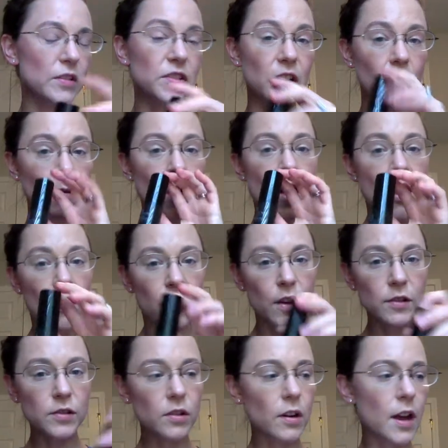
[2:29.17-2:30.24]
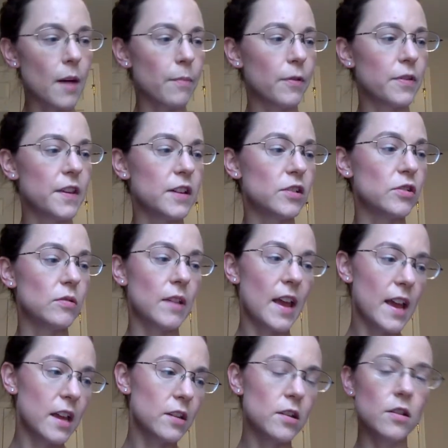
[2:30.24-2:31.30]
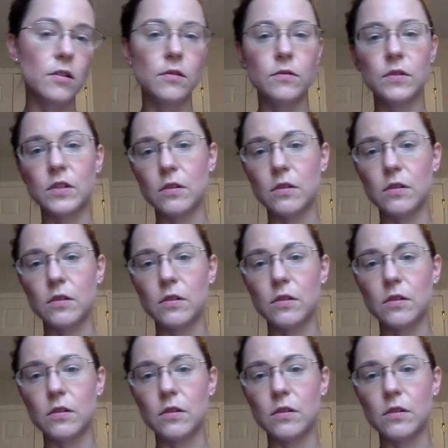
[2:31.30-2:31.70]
So those are a couple things you can use.